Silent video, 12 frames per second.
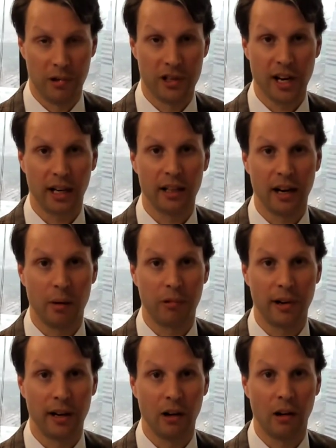projected
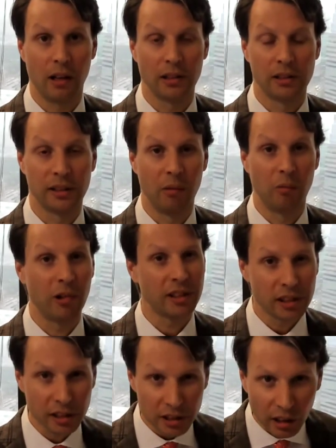operating costs? And
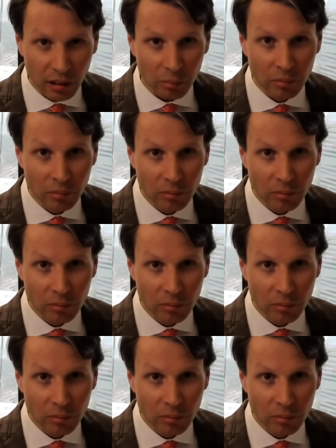what's the term?